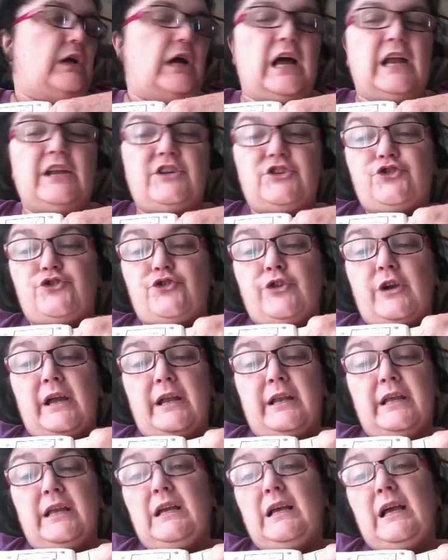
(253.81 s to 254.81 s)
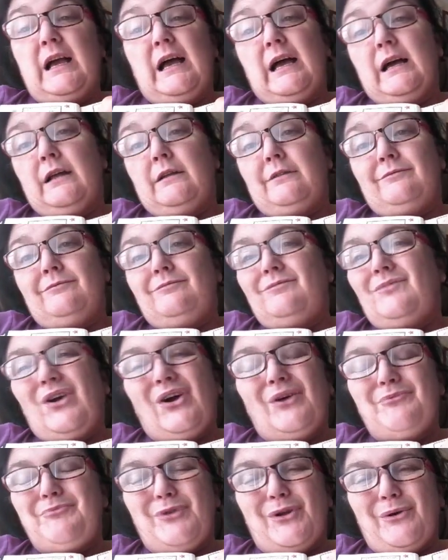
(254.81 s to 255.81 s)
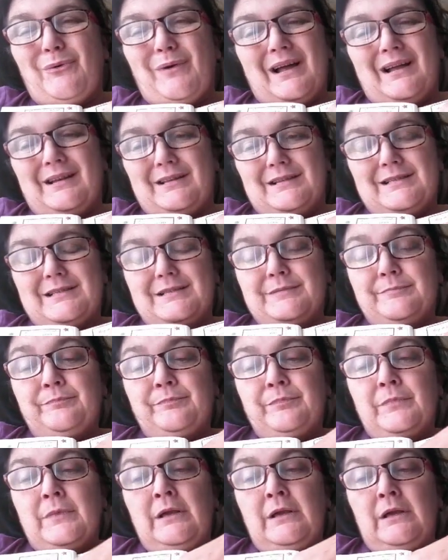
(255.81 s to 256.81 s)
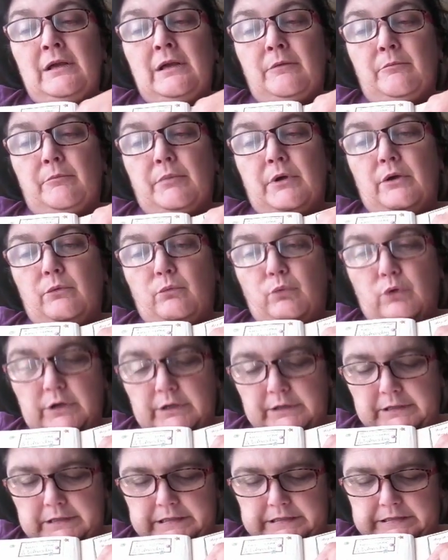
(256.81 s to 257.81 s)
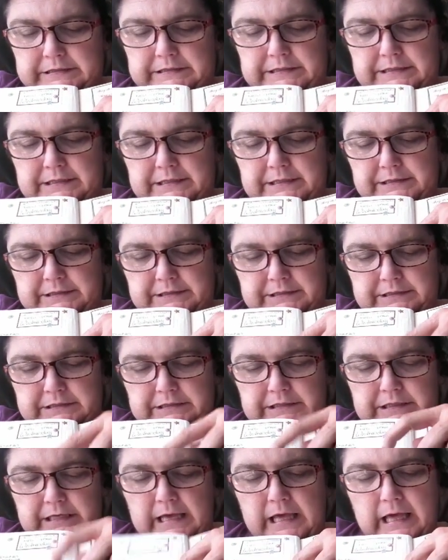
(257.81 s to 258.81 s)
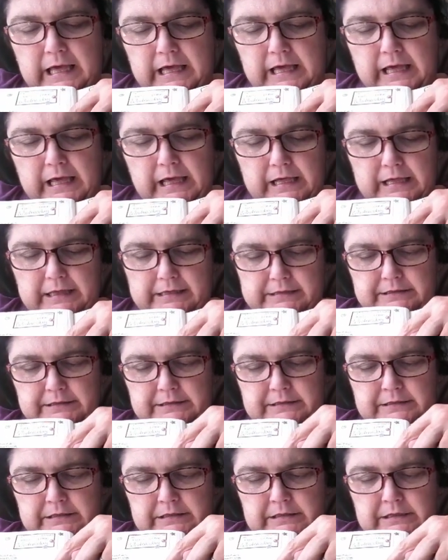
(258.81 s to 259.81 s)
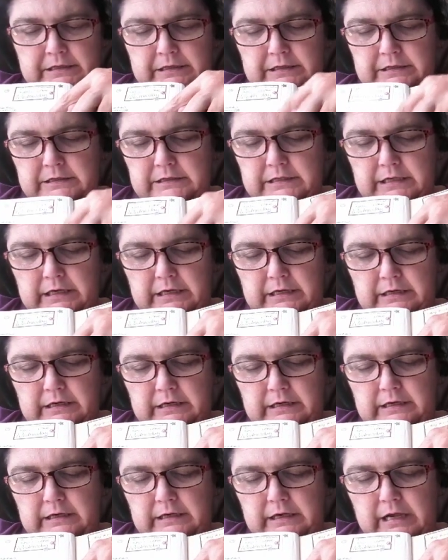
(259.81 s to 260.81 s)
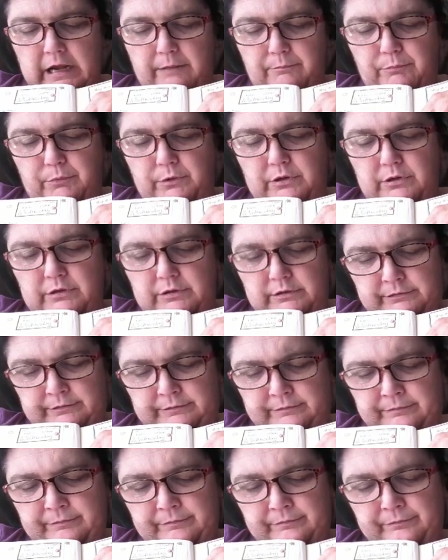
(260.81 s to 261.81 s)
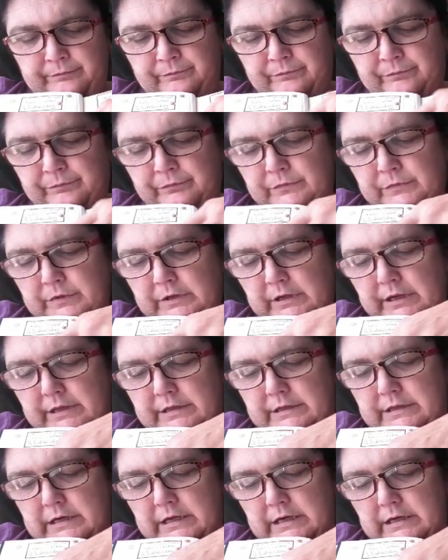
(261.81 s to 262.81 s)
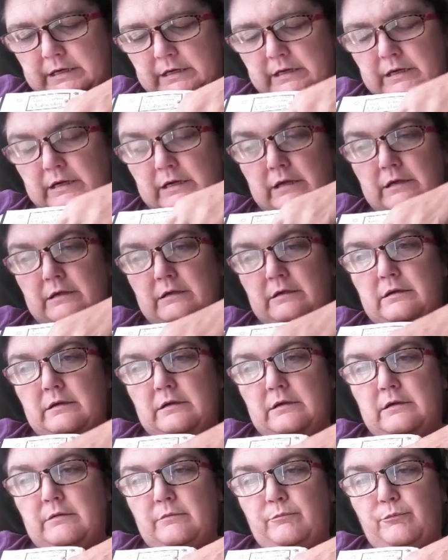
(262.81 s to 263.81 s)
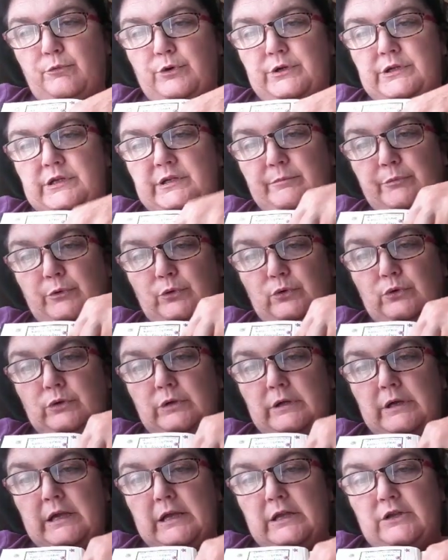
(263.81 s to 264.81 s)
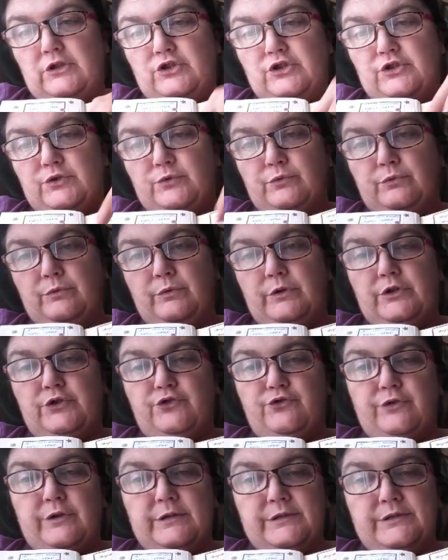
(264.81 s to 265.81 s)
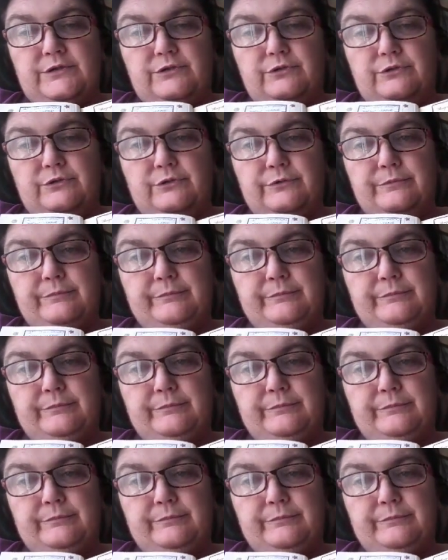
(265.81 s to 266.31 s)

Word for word: Artist traded card. I'm no artist. But what it is, is card, then a napkin, and then a uh, printable and just the word trust on it.